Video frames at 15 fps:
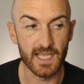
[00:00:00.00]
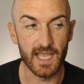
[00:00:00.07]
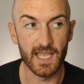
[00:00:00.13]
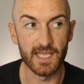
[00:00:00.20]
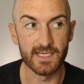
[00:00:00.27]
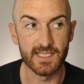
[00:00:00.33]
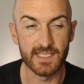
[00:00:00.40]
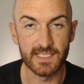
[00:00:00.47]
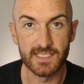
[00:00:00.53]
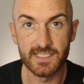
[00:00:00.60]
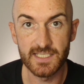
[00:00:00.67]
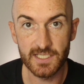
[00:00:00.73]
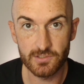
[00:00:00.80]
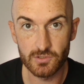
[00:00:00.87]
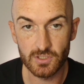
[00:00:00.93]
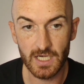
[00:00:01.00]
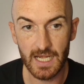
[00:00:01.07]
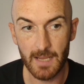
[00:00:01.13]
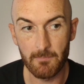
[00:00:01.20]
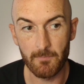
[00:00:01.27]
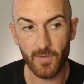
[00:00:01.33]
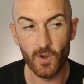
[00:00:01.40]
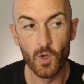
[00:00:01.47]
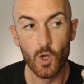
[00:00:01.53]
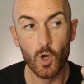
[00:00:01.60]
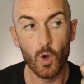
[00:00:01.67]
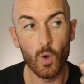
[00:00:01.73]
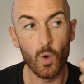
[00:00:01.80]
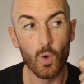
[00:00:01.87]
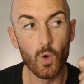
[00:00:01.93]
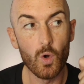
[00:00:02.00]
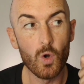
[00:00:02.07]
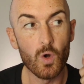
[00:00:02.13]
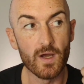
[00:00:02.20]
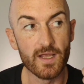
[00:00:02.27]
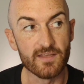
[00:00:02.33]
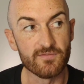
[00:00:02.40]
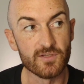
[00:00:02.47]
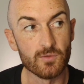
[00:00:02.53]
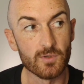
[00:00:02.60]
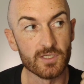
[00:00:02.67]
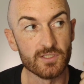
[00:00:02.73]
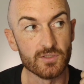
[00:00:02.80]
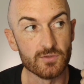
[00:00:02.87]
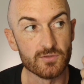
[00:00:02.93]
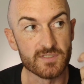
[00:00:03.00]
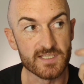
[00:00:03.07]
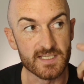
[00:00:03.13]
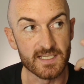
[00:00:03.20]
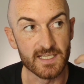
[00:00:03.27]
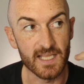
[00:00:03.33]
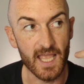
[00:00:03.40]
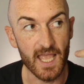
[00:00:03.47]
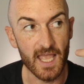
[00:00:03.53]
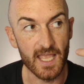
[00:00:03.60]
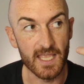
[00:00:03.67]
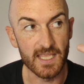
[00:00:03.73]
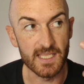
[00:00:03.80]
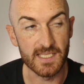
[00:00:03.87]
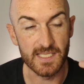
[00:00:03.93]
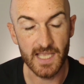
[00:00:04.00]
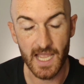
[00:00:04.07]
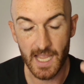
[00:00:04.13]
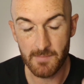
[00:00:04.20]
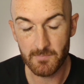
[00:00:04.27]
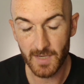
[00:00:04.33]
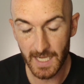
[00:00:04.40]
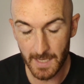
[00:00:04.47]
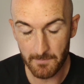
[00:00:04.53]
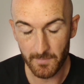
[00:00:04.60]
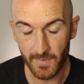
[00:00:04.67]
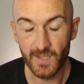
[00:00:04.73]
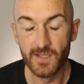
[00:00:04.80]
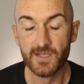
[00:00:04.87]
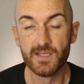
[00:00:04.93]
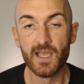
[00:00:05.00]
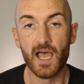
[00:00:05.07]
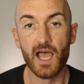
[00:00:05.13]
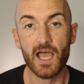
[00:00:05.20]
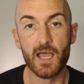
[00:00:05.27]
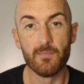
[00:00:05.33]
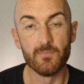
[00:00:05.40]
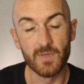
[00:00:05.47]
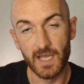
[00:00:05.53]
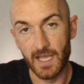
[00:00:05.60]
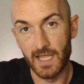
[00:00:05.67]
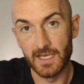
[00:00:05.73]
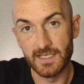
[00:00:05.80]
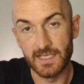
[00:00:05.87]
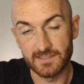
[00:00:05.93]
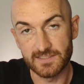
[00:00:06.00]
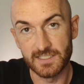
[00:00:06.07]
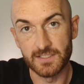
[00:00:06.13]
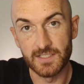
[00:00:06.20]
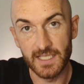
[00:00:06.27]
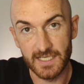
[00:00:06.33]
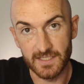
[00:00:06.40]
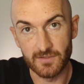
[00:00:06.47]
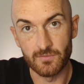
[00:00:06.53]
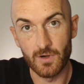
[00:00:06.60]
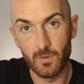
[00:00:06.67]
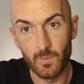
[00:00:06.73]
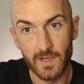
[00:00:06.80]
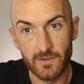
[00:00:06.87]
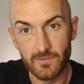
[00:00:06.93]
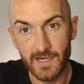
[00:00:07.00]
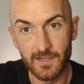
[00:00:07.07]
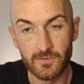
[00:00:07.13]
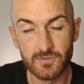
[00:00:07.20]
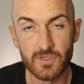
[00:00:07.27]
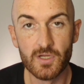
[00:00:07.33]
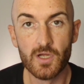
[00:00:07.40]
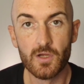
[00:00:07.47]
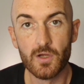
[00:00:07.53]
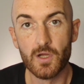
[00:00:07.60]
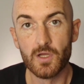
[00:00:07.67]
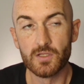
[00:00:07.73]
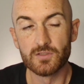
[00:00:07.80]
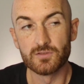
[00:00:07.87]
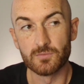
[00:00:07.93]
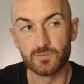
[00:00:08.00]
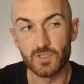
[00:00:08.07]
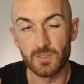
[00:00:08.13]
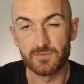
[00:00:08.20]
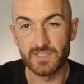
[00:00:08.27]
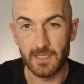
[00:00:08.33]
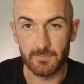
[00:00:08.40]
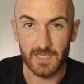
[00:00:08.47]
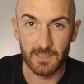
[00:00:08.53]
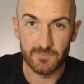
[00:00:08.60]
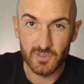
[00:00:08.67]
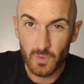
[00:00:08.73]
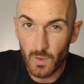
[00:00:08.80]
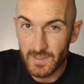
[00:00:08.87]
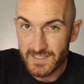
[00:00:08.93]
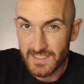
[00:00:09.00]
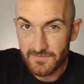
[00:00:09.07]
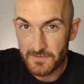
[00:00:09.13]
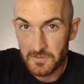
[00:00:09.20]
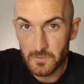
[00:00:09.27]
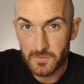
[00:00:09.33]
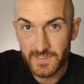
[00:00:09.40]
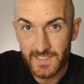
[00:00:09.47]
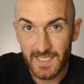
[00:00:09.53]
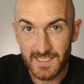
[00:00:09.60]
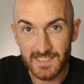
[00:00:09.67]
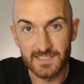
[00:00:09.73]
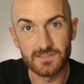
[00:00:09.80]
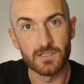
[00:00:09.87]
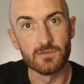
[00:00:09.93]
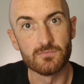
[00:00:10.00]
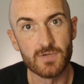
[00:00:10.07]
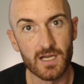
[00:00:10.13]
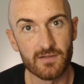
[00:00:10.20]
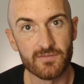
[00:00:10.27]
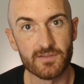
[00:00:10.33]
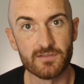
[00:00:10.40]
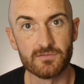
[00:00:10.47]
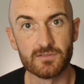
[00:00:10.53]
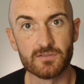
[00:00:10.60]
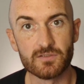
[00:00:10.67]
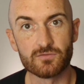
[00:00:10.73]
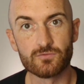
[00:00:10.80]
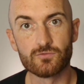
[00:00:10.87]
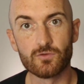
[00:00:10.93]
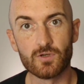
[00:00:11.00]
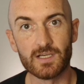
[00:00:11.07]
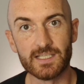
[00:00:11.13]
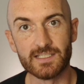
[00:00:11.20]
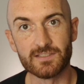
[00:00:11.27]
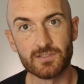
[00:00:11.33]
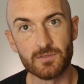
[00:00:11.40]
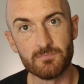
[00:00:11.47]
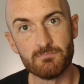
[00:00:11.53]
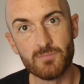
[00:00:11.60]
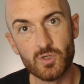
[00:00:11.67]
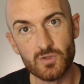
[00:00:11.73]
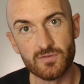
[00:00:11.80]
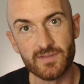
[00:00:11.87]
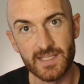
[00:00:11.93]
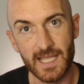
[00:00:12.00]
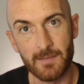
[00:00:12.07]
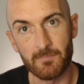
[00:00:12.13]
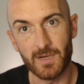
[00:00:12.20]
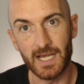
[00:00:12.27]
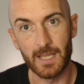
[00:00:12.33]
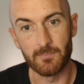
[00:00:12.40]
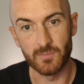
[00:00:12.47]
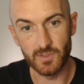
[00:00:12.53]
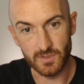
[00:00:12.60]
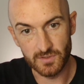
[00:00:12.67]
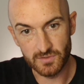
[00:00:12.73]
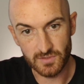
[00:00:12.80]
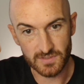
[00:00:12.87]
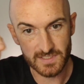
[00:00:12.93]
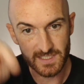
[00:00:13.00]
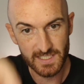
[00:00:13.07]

an ignition clamp, or if you are using a amp clamp, and let's say you get it the wrong way round. Sometimes the amp clamps are quite difficult to get in, so rather than struggling to move the amp clamp, you can just